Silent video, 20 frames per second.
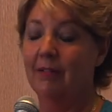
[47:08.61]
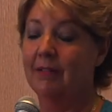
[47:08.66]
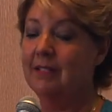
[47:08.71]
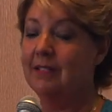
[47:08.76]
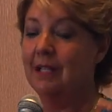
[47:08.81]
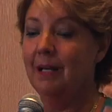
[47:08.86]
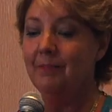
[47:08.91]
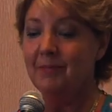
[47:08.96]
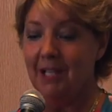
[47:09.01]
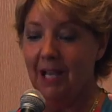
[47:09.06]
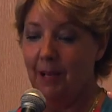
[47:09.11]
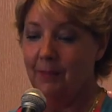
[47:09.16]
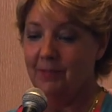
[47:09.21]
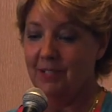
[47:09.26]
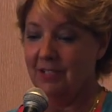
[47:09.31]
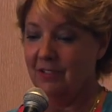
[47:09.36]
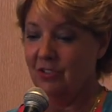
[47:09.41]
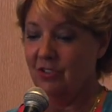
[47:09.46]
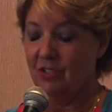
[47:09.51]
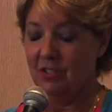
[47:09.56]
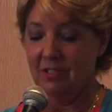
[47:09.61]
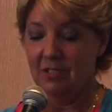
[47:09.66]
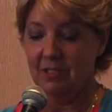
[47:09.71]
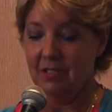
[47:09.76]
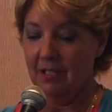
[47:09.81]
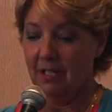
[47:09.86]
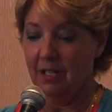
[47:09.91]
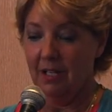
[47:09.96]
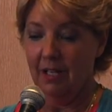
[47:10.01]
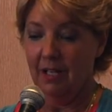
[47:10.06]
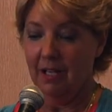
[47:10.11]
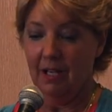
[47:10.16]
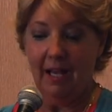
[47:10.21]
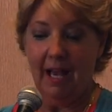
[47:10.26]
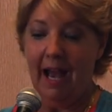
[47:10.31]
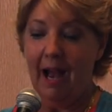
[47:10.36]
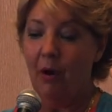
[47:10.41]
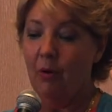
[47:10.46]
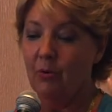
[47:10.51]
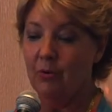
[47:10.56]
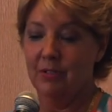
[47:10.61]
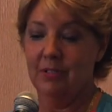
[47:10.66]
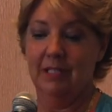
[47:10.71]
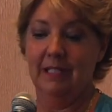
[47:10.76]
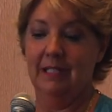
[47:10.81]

And sometimes it's just hours,